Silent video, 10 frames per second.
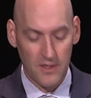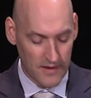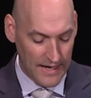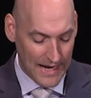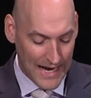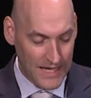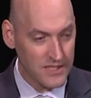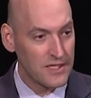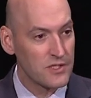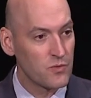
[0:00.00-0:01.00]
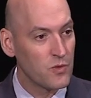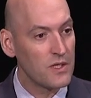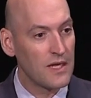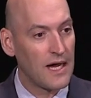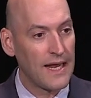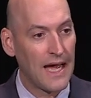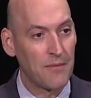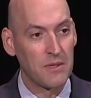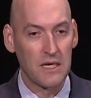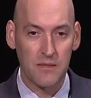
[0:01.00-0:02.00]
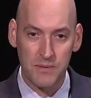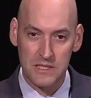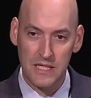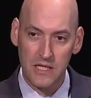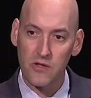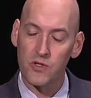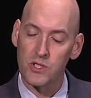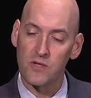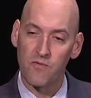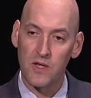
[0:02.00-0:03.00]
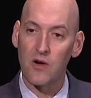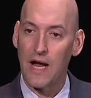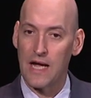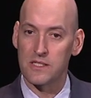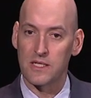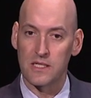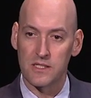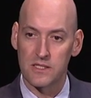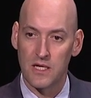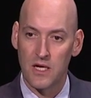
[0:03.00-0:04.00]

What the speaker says: that accidents would not happen, in particular severe accidents,